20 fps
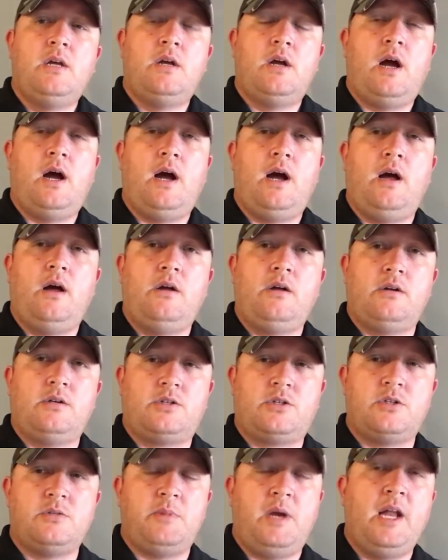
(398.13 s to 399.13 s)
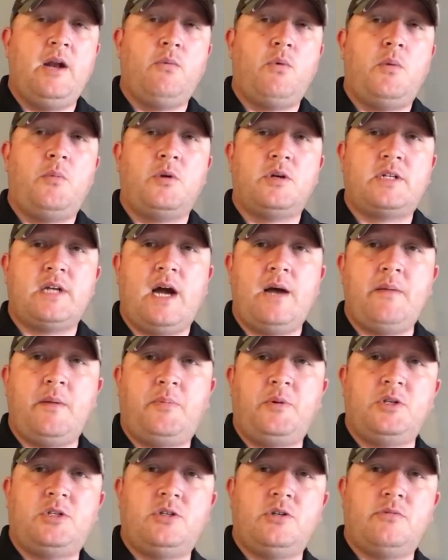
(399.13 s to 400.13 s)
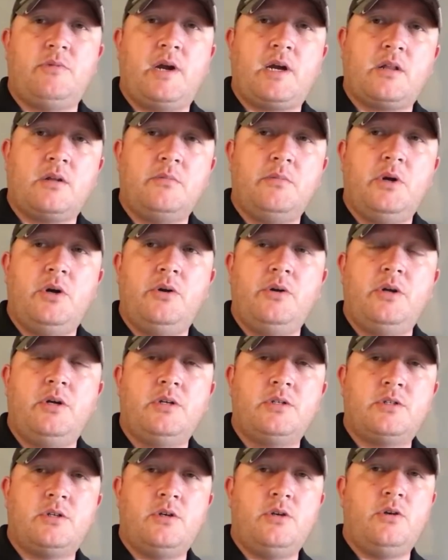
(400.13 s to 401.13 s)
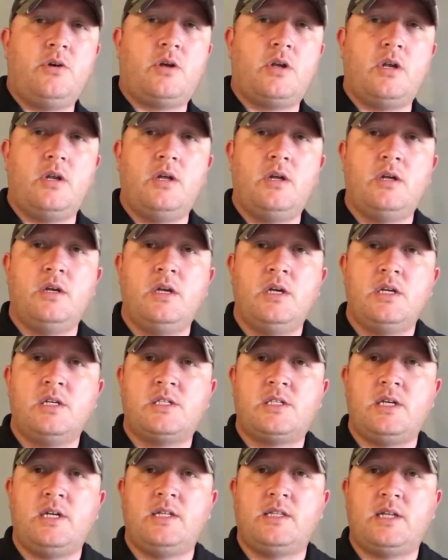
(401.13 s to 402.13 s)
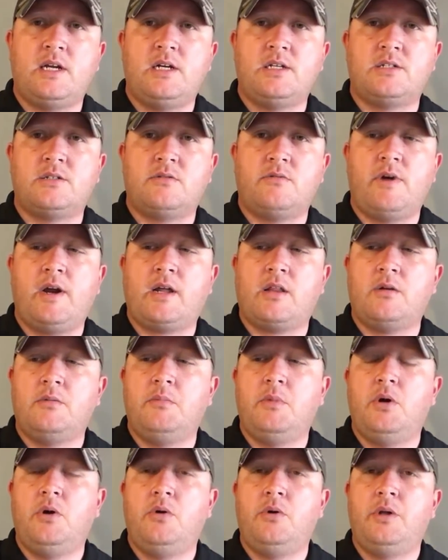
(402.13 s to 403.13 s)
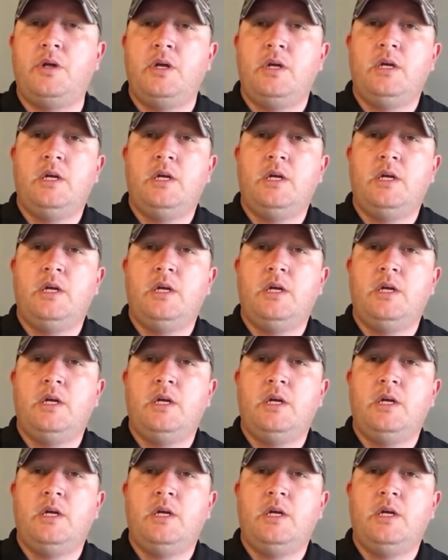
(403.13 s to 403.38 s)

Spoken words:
Hit it one more time. That puts you in regular mode, so you can see it there as in regular mode.